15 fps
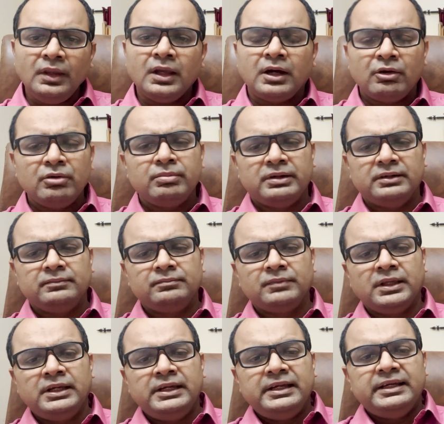However,
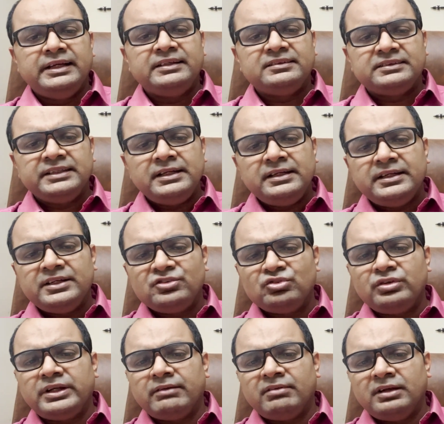it still needs to
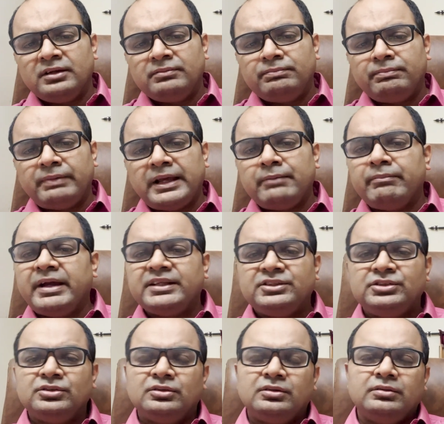develop and
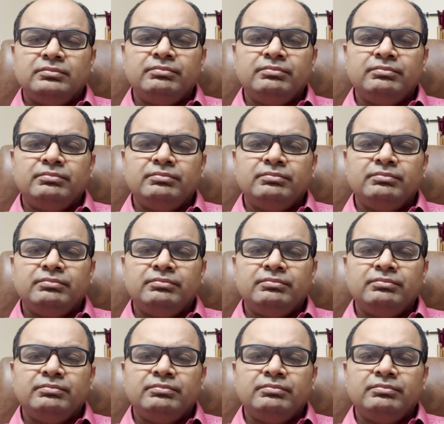mature